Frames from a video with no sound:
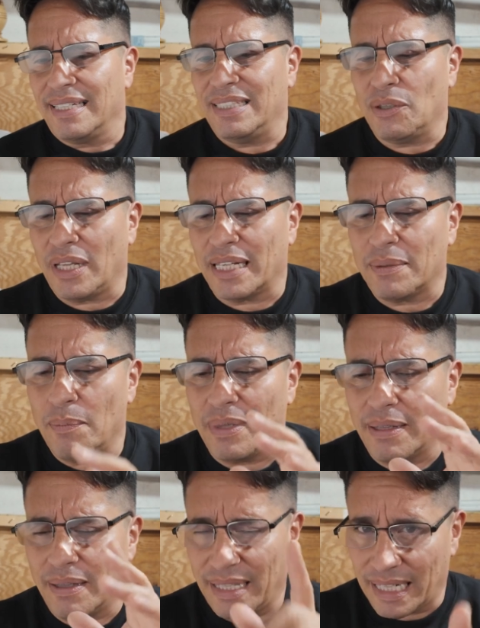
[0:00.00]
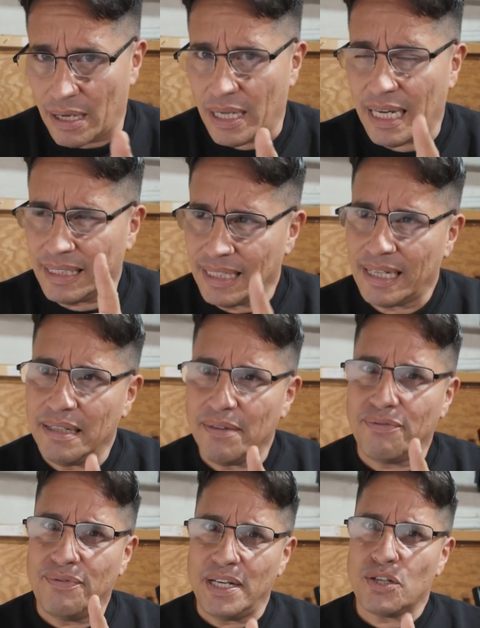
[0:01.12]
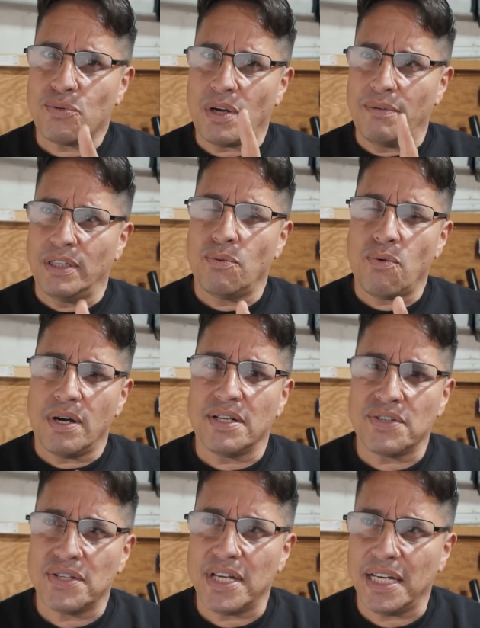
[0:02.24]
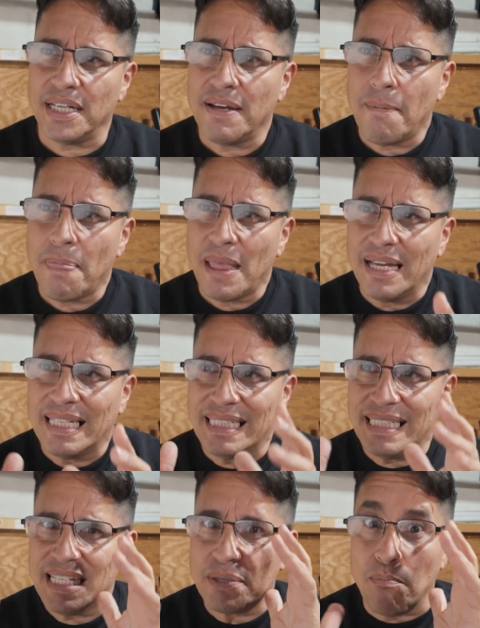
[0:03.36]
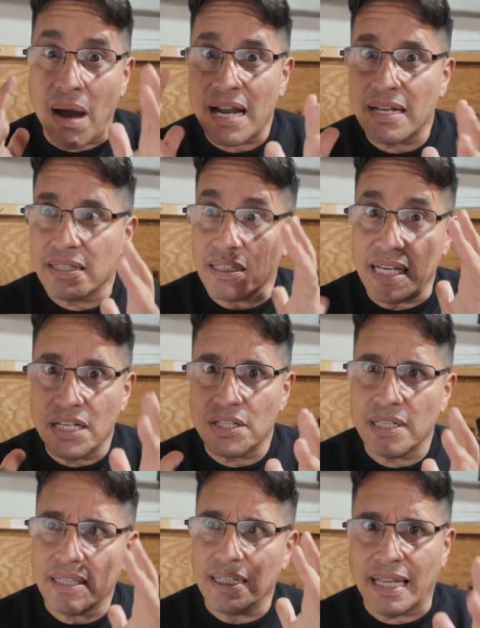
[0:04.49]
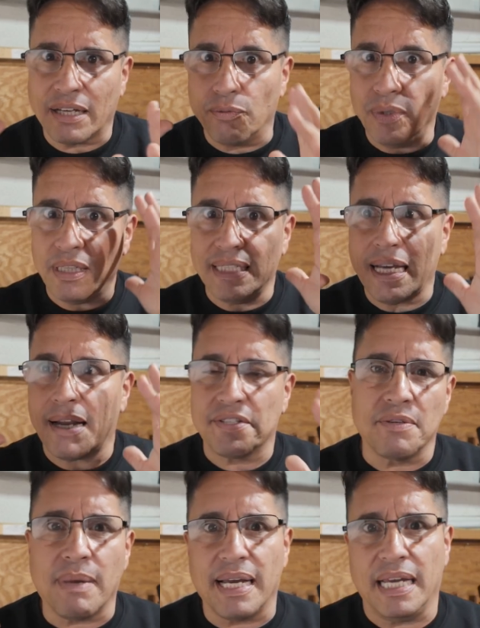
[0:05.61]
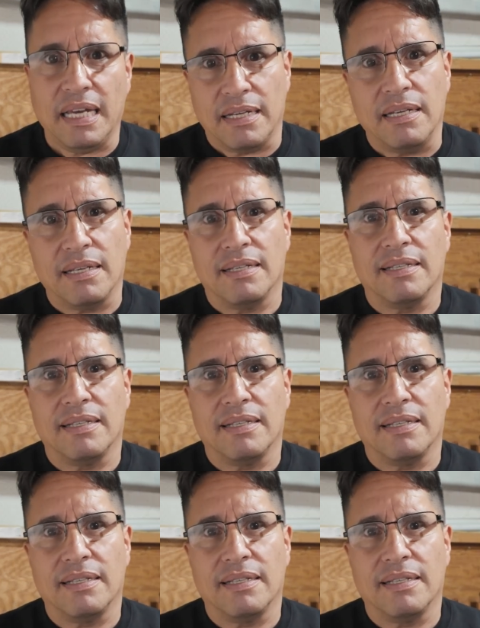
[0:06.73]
You know, like I think I didn't finish what I really wanted to say. This monetization thing like really got into my head.